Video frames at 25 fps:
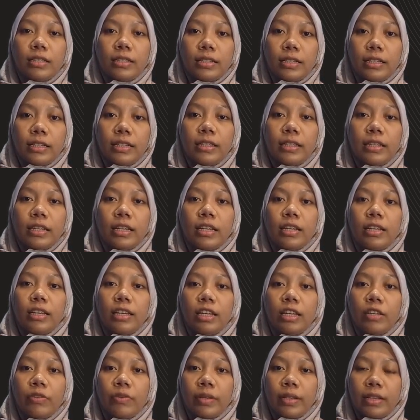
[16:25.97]
Third,
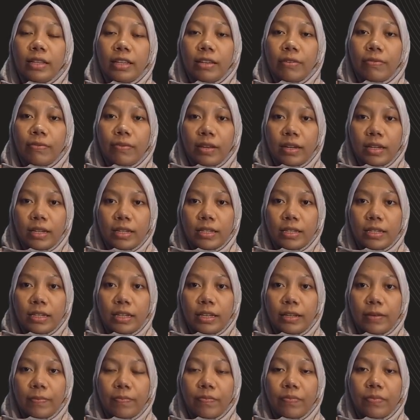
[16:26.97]
equity
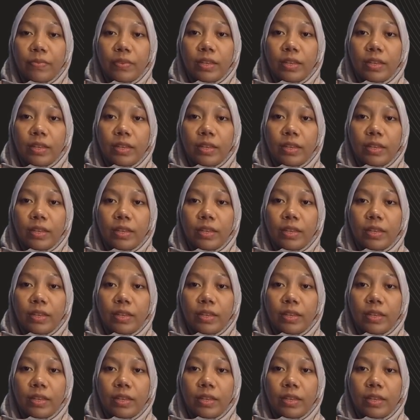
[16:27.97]
financing.